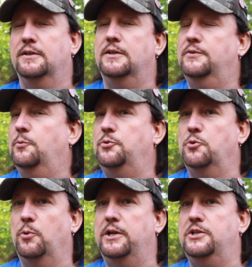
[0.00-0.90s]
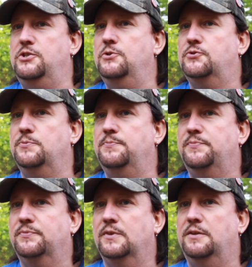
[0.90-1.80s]
And then when you're ready to use
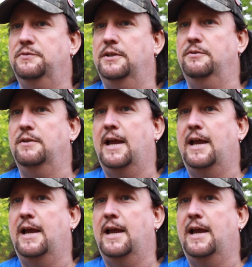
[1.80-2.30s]
them, then